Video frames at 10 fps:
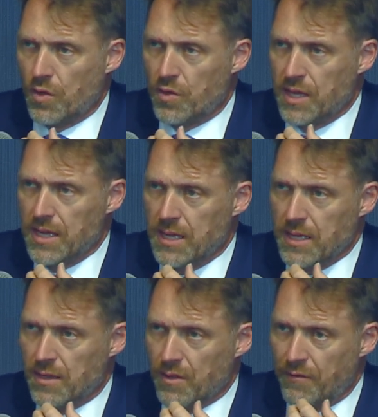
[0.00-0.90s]

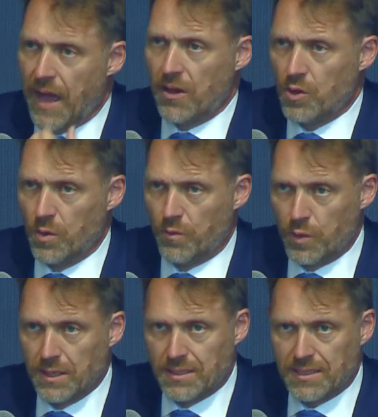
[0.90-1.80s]
the value of
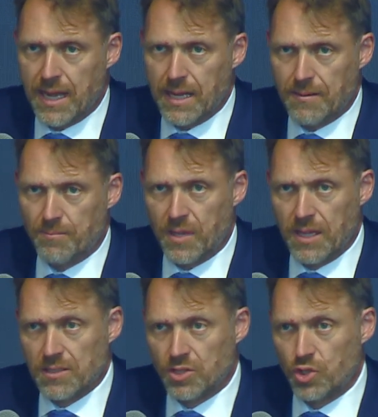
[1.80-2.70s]
real estate
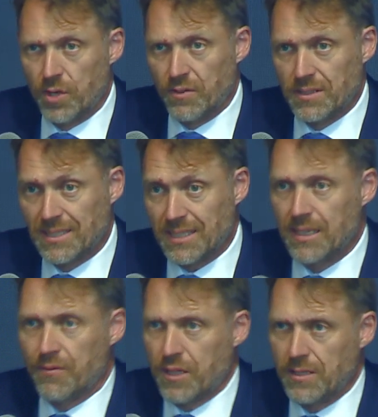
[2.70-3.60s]
is driven
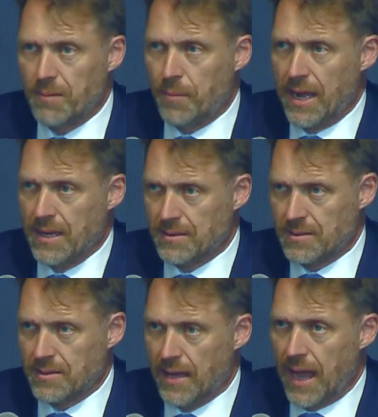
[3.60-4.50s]
significantly by
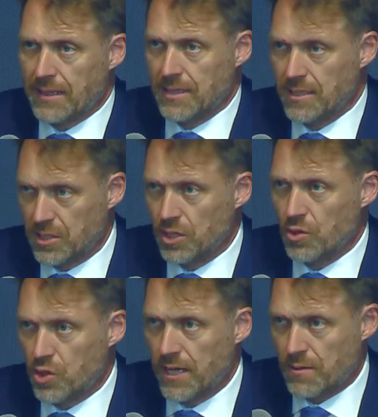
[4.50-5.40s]
its access to
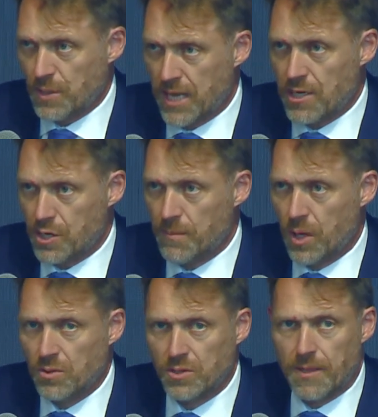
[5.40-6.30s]
new transportation
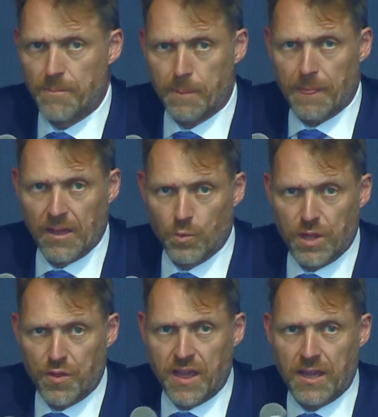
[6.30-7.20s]
modes. And
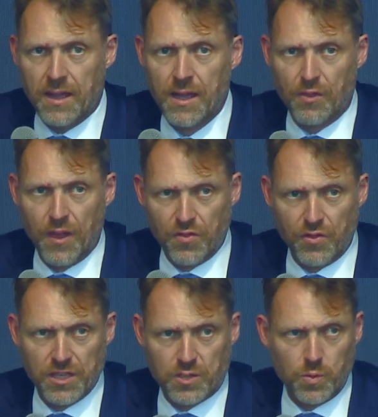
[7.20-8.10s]
we think
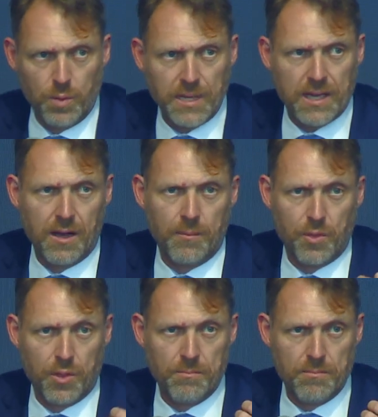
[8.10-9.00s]
that this will
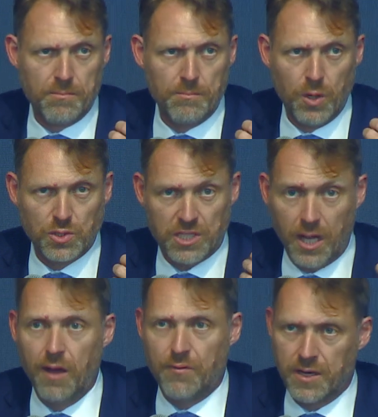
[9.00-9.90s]
become the most
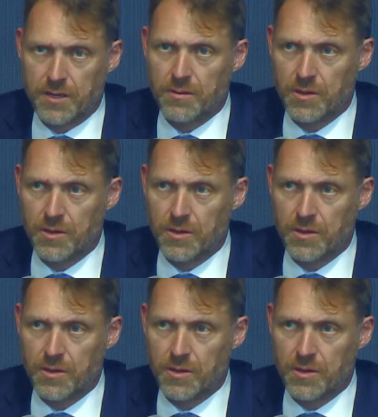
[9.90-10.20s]
coveted